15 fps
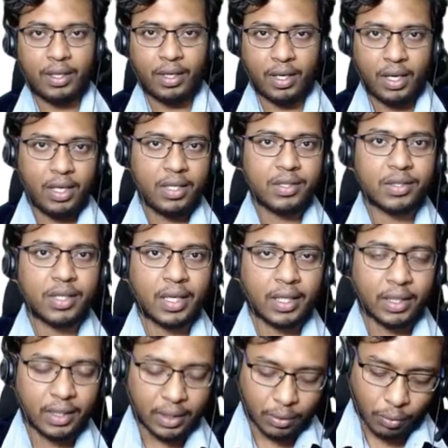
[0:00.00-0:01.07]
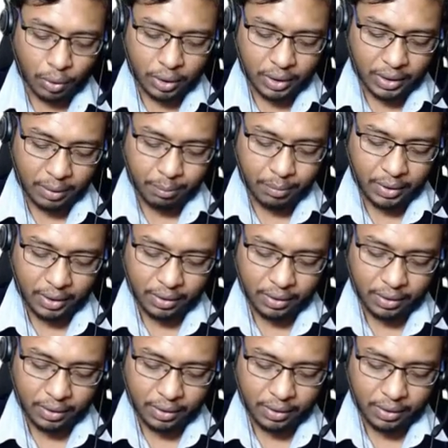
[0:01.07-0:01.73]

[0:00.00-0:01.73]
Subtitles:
A is greater than quantity B.